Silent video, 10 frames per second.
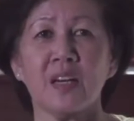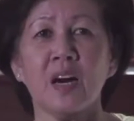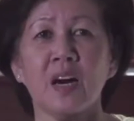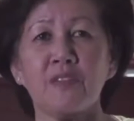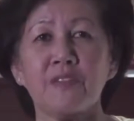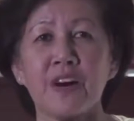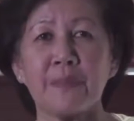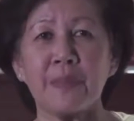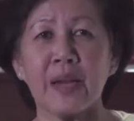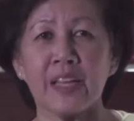of
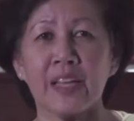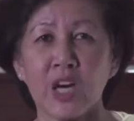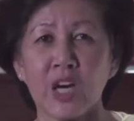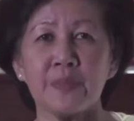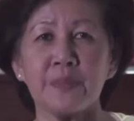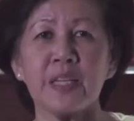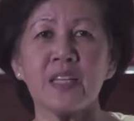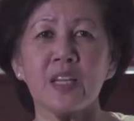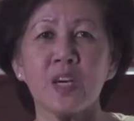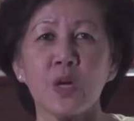applied economy,
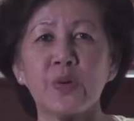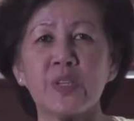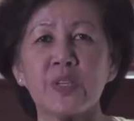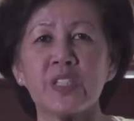which